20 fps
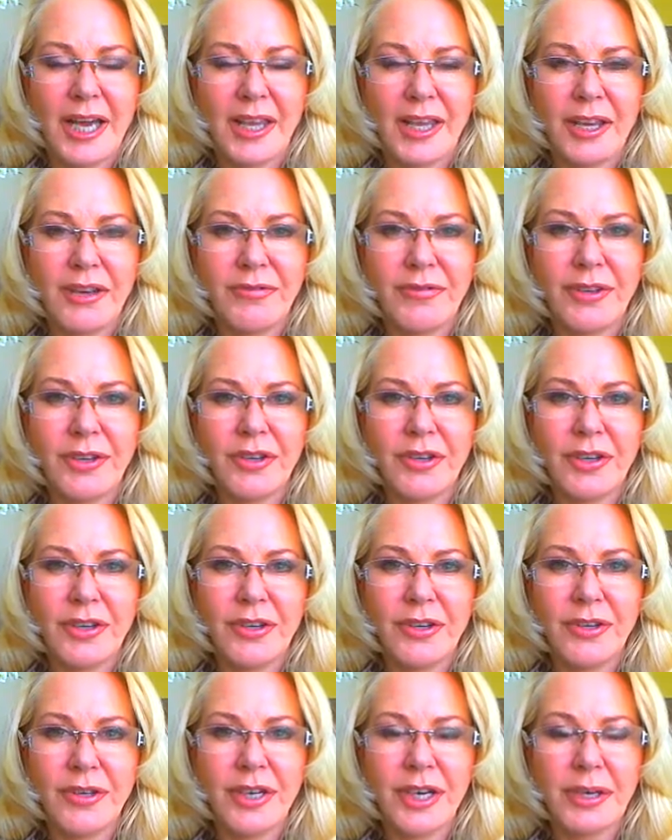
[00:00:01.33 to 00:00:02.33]
Hi there,
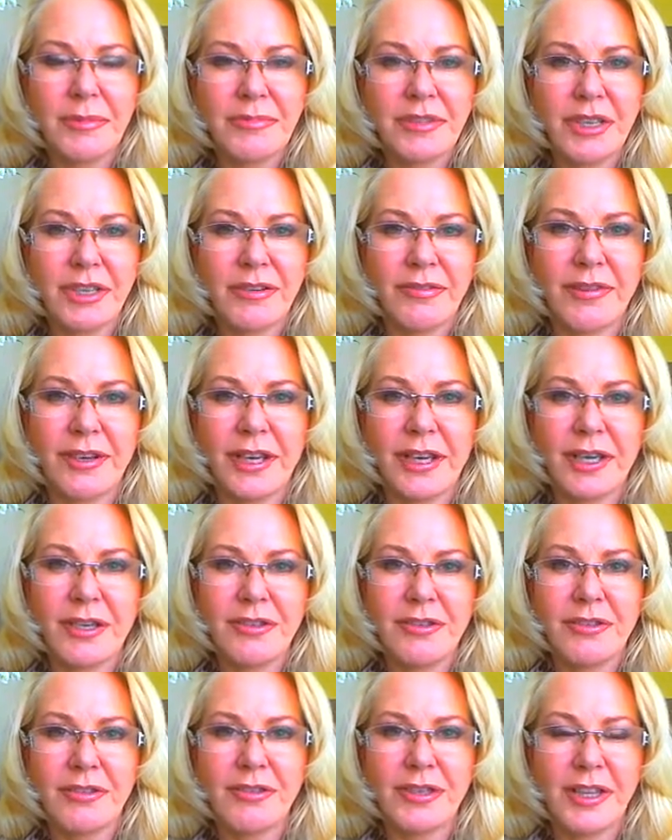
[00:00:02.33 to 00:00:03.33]
Virgo. I'm Jennifer
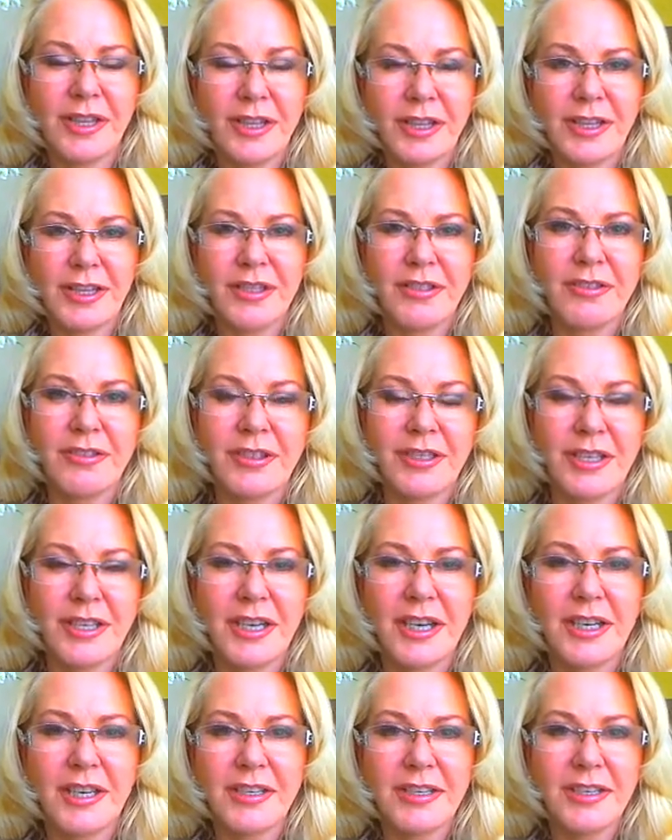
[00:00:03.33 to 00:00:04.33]
Angel, and these are your
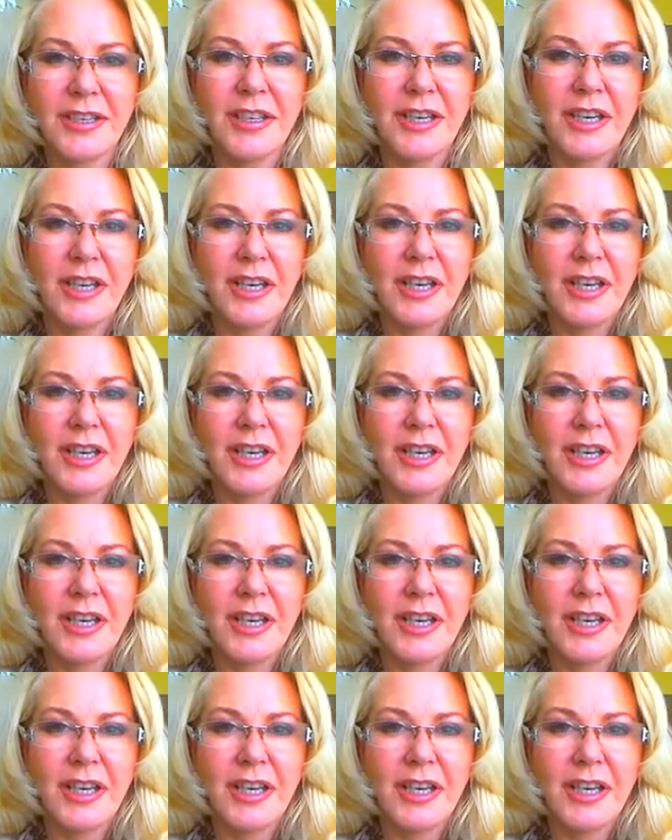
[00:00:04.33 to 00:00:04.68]
stars.